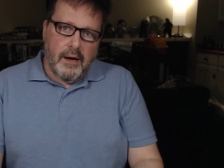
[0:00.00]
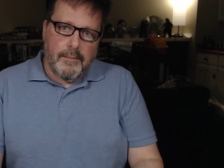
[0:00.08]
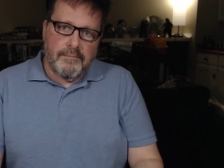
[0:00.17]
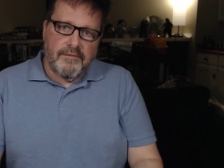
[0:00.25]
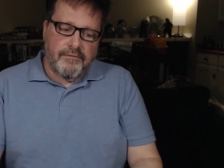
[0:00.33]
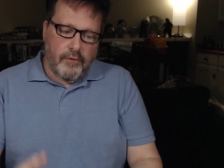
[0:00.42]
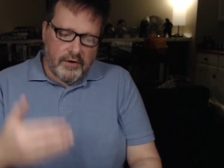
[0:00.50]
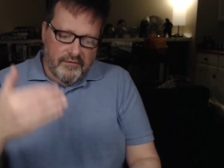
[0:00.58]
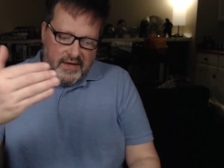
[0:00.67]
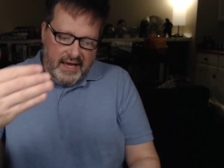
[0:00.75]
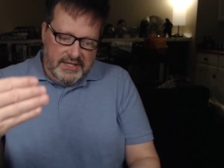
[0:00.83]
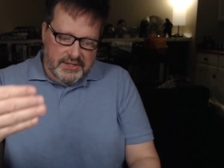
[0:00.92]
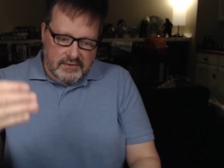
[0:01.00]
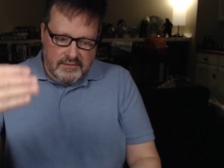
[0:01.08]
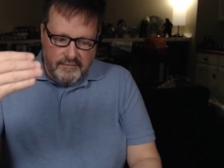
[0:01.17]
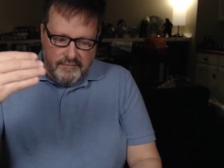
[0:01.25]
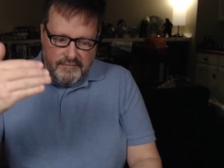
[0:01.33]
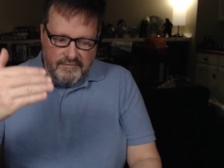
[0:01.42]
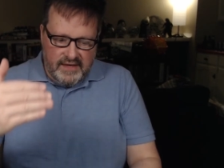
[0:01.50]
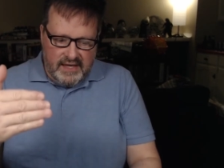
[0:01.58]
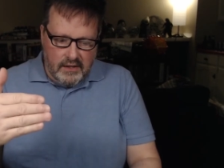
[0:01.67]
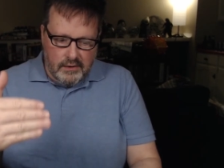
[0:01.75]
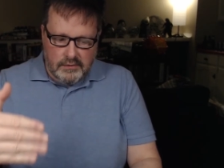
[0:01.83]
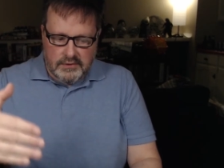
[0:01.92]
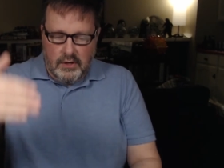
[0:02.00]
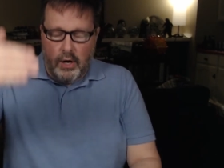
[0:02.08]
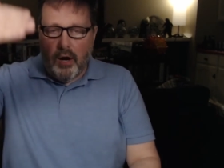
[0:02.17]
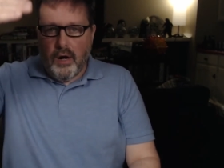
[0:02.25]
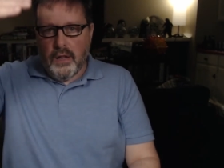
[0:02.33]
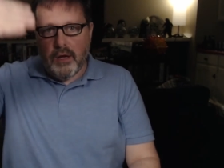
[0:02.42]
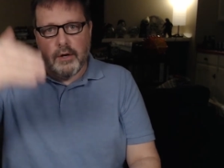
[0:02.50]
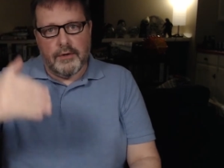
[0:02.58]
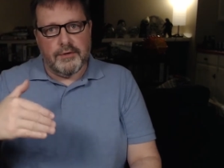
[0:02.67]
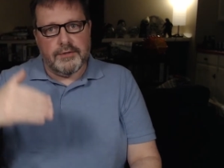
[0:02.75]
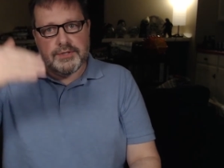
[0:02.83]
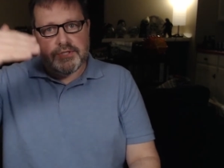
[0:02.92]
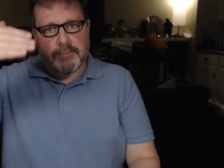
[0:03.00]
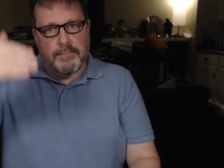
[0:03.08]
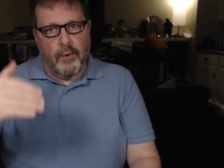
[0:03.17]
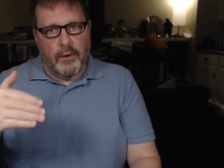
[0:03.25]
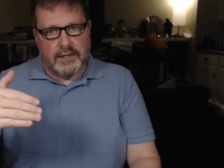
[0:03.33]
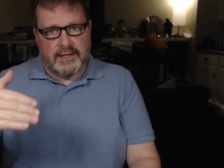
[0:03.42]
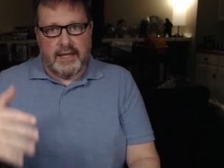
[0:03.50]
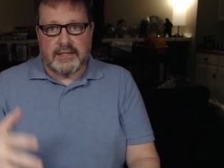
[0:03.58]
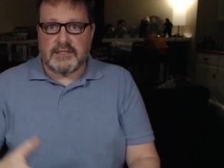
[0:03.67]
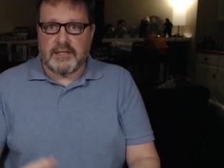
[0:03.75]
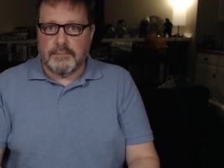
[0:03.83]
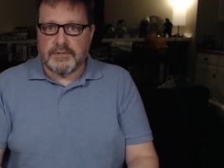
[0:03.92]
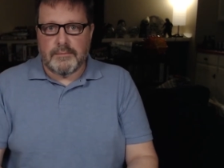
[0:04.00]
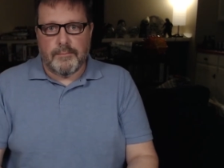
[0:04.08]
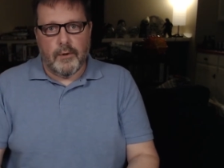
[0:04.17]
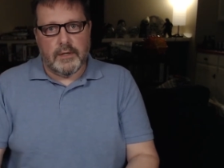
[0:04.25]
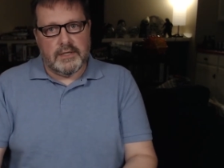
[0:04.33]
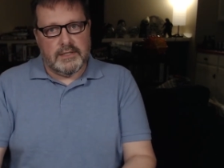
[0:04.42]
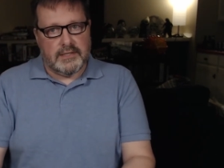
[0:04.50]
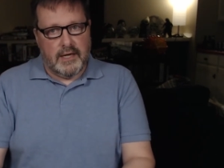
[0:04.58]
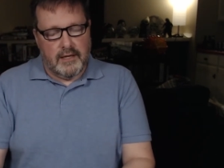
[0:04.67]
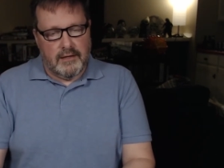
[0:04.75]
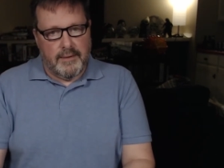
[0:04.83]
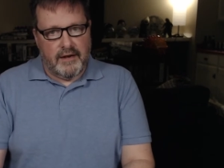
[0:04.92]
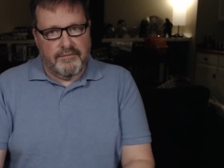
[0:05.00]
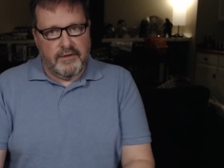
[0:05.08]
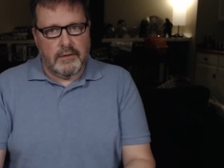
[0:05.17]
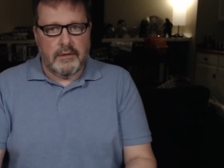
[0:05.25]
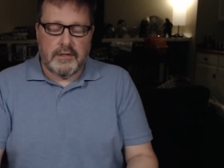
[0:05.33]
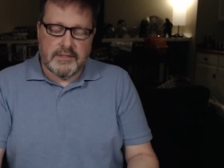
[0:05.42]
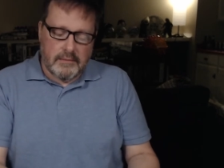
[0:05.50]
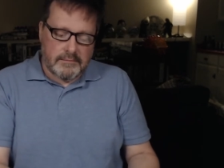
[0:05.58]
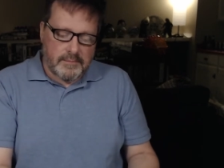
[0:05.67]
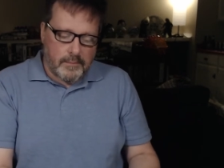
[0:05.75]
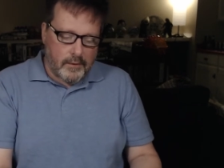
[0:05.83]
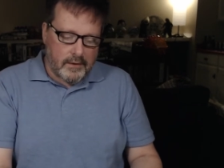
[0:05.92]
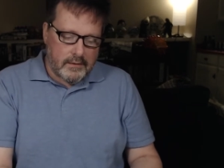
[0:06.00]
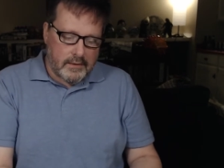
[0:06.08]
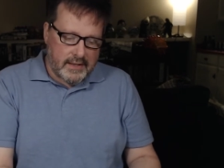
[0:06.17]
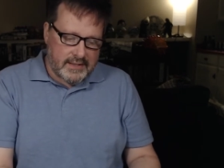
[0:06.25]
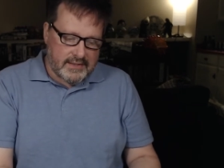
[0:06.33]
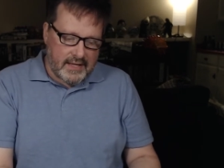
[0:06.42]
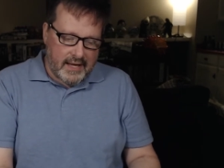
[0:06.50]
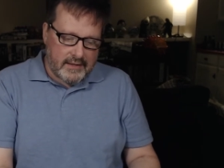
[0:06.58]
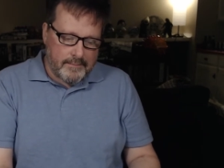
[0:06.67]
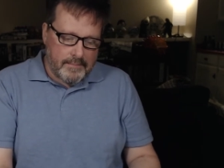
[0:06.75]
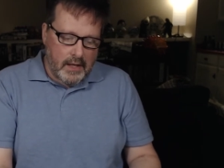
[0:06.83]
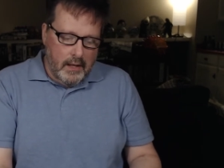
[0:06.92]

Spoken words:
Fortifications, vehicles, all are under support, and some support is on the battlefield and some support is not.